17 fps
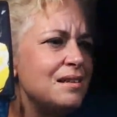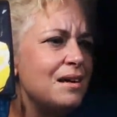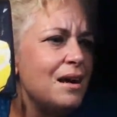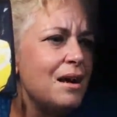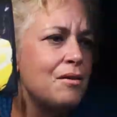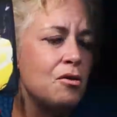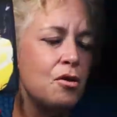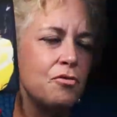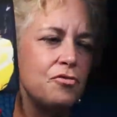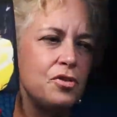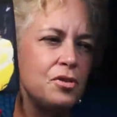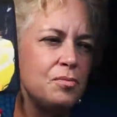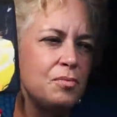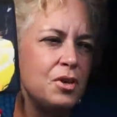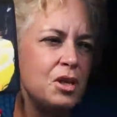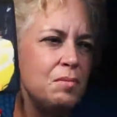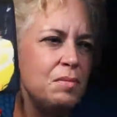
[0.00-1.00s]
I don't know if they're
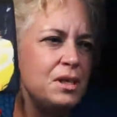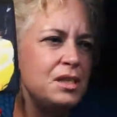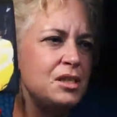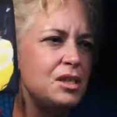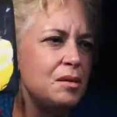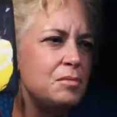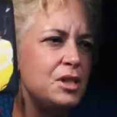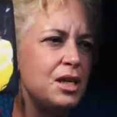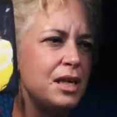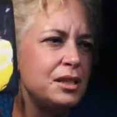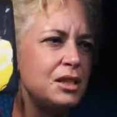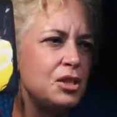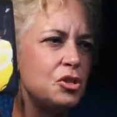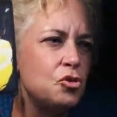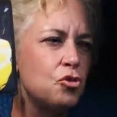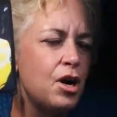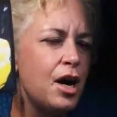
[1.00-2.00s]
going to be subject
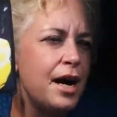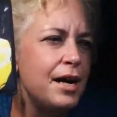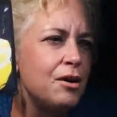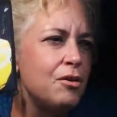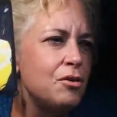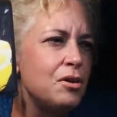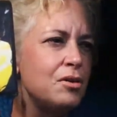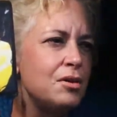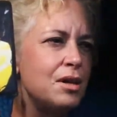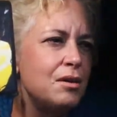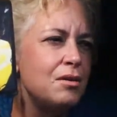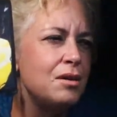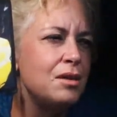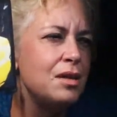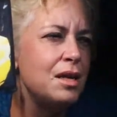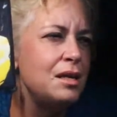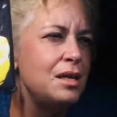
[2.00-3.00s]
to trial or they
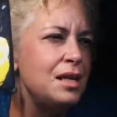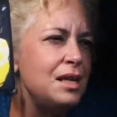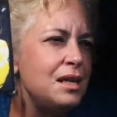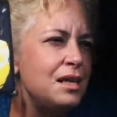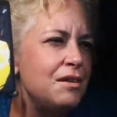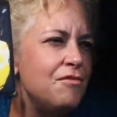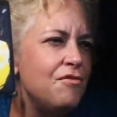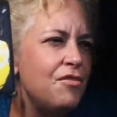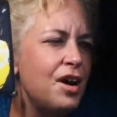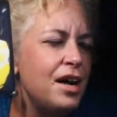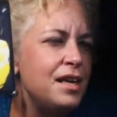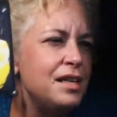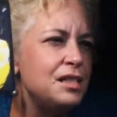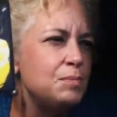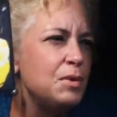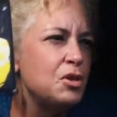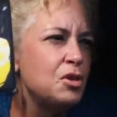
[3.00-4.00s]
they need
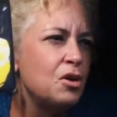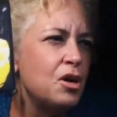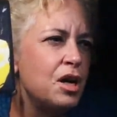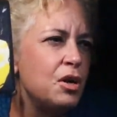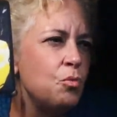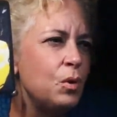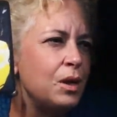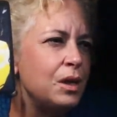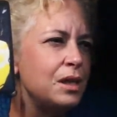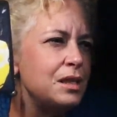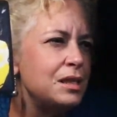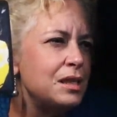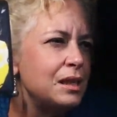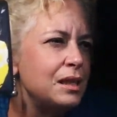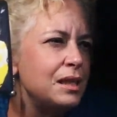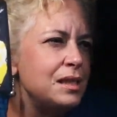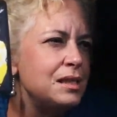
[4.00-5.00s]
advice, but they're unwilling
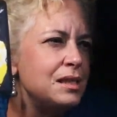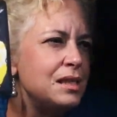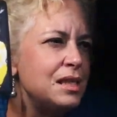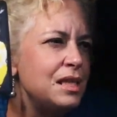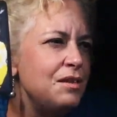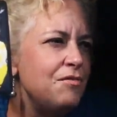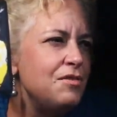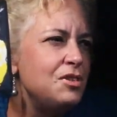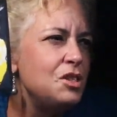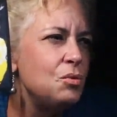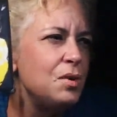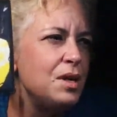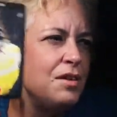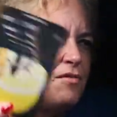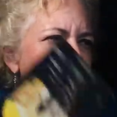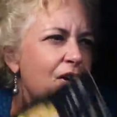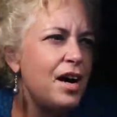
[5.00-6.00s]
to listen to
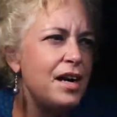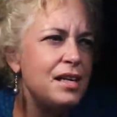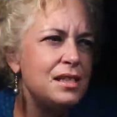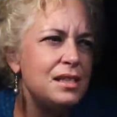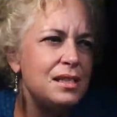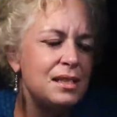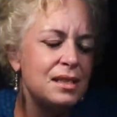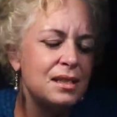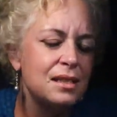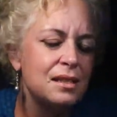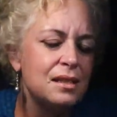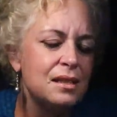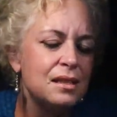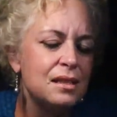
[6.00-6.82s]
advice.